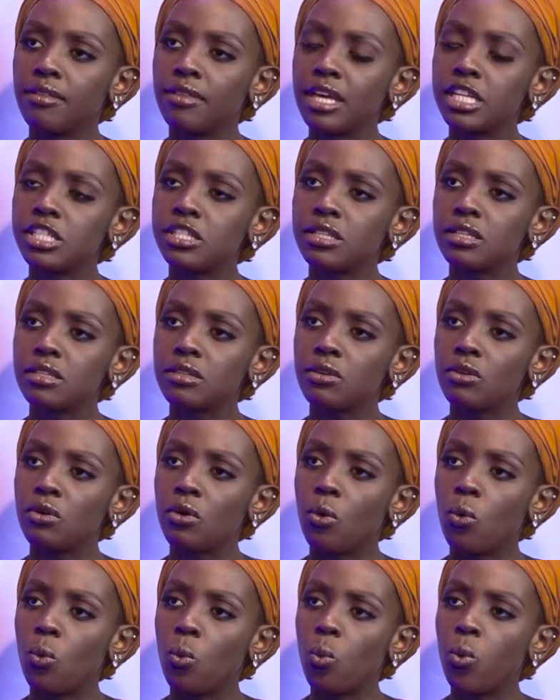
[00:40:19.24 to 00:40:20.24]
That
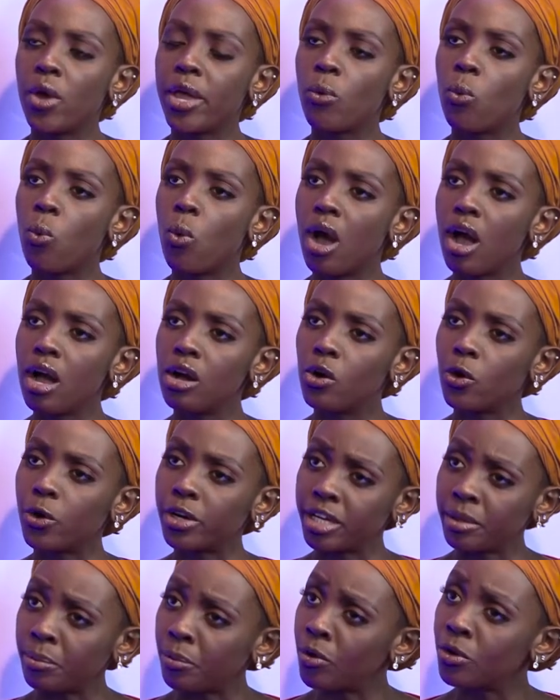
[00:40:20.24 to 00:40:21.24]
we work
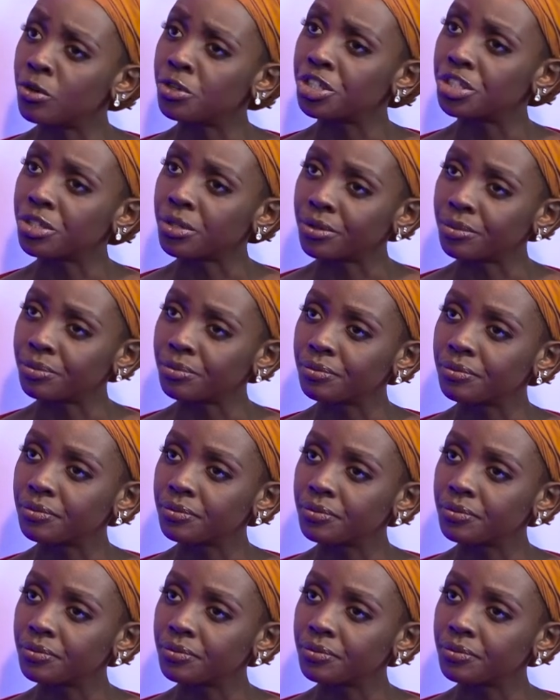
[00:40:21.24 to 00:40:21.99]
on emotion.